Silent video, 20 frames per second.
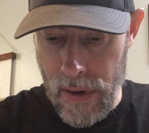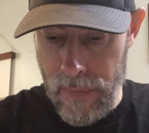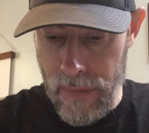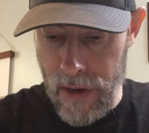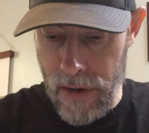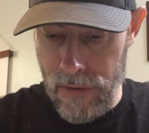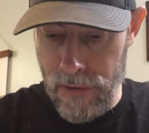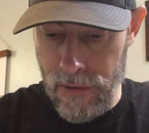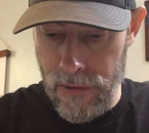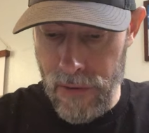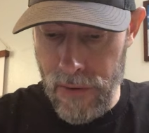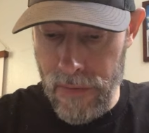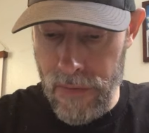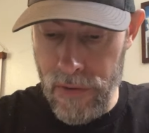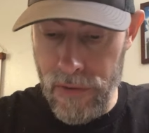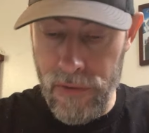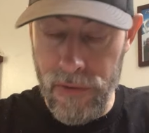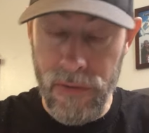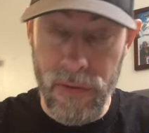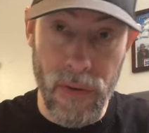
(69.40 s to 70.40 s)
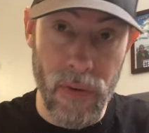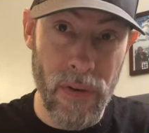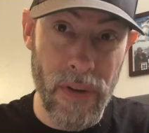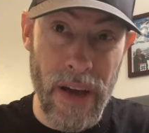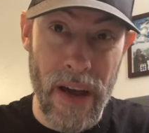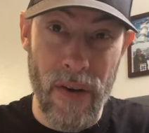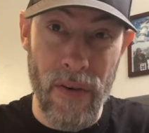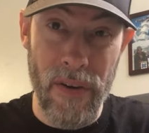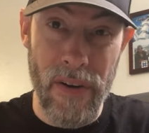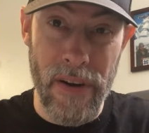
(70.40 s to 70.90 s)
not sure if this sold
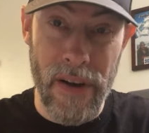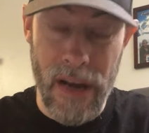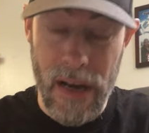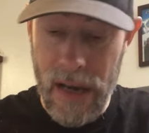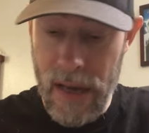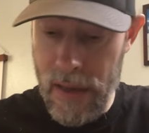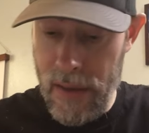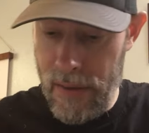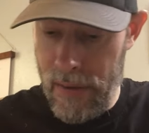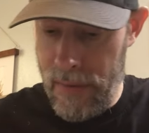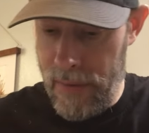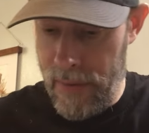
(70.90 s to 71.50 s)
out or not,